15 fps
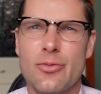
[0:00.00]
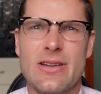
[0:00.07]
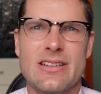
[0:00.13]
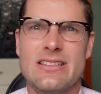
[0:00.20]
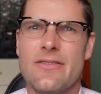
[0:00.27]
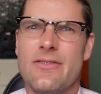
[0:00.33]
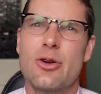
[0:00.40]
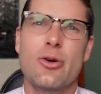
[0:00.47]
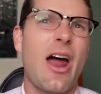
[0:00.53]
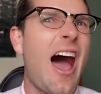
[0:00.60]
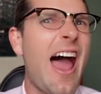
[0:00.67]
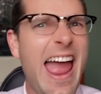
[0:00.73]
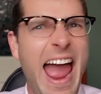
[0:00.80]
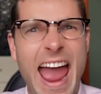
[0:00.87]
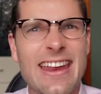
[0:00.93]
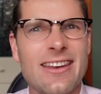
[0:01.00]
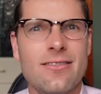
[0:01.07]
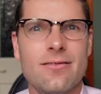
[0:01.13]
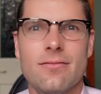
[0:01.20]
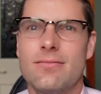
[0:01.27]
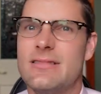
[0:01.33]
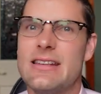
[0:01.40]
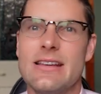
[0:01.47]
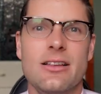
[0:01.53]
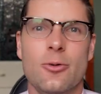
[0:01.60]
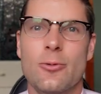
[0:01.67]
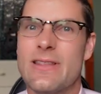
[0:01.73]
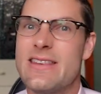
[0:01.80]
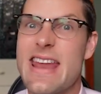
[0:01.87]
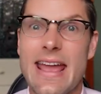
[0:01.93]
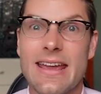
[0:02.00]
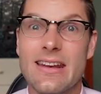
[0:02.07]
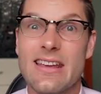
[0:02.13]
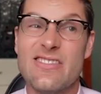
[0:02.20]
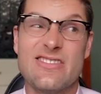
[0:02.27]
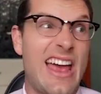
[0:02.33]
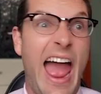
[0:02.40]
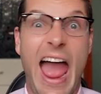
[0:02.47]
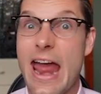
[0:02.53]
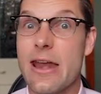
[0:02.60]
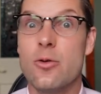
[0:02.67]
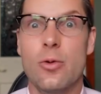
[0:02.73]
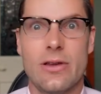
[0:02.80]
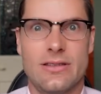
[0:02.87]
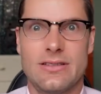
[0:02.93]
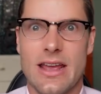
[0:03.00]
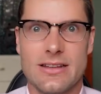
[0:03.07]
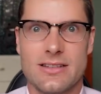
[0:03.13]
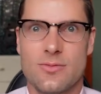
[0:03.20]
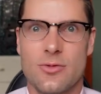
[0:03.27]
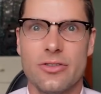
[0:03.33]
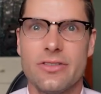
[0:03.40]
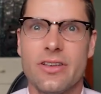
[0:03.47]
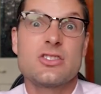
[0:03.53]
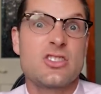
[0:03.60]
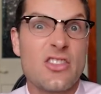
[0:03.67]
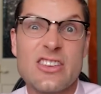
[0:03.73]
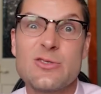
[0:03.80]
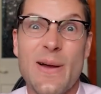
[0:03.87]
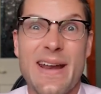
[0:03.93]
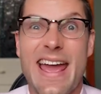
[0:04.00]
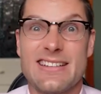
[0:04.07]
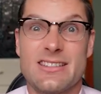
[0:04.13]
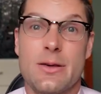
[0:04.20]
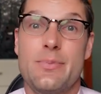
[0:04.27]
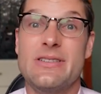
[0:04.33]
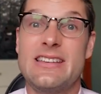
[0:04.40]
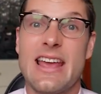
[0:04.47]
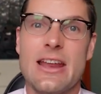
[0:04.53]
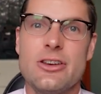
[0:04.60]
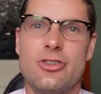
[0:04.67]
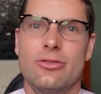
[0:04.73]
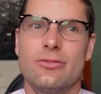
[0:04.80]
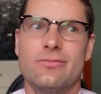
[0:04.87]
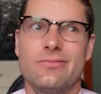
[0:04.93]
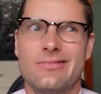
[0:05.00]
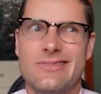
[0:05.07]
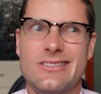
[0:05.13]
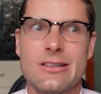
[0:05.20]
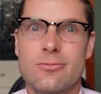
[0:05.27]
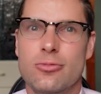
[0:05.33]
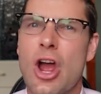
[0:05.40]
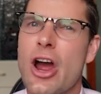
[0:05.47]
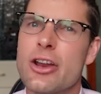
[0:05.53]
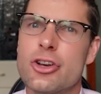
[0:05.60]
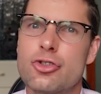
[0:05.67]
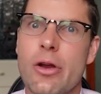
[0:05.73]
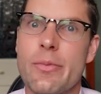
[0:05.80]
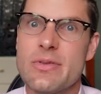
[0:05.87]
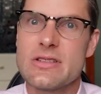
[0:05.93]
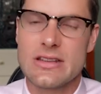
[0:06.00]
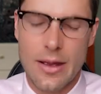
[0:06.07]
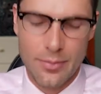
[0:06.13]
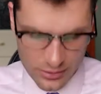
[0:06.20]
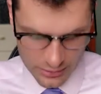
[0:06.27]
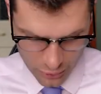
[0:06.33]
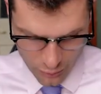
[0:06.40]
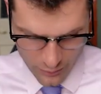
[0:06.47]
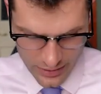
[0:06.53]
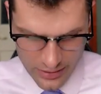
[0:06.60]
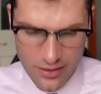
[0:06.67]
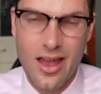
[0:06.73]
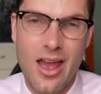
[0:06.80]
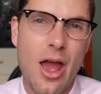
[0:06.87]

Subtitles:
bit difficult. I hate dealing with negatives and with decimals. So this one has the potential to kind of trip us up a little bit.